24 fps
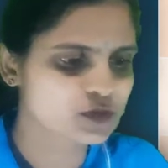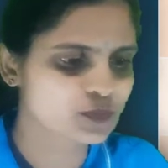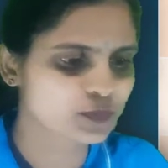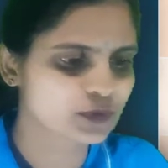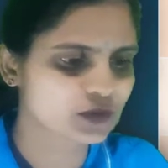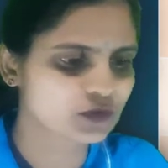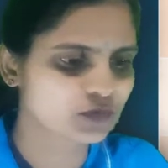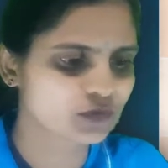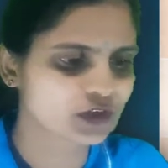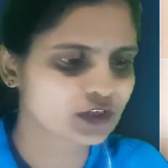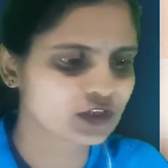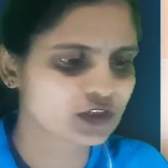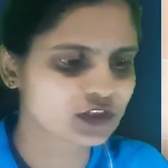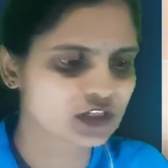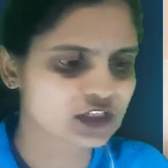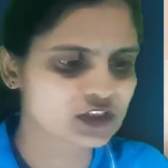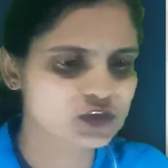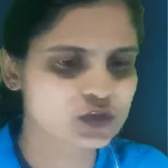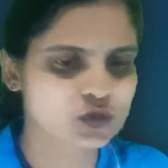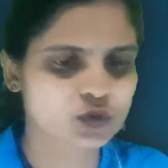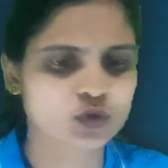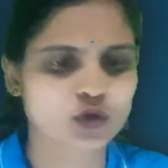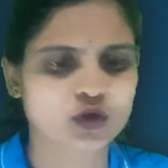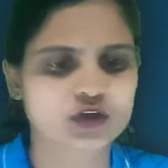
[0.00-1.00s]
between
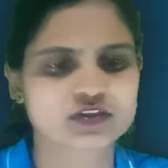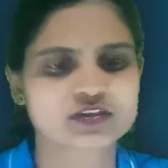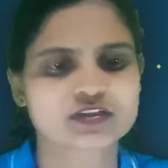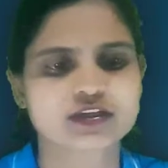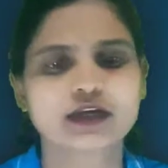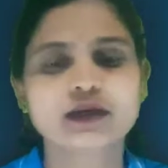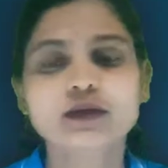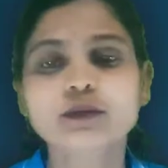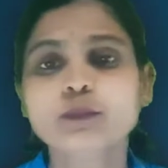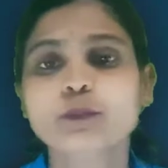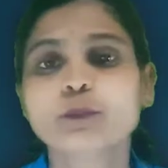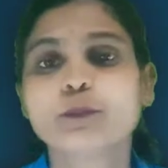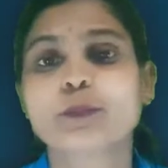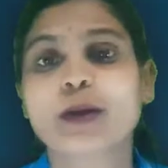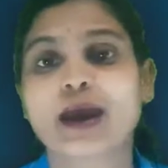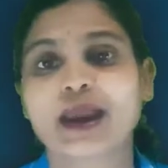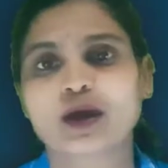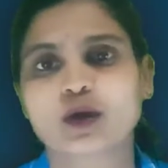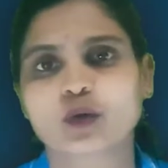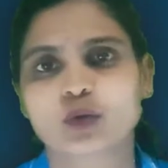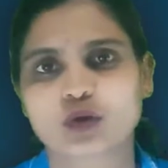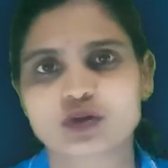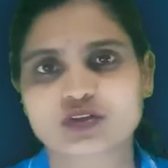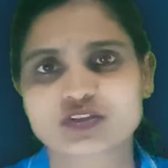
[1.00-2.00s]
test cross and
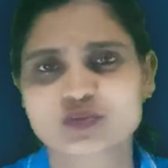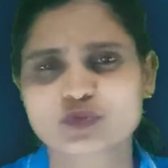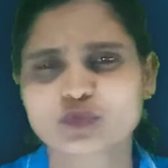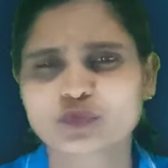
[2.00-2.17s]
back cross.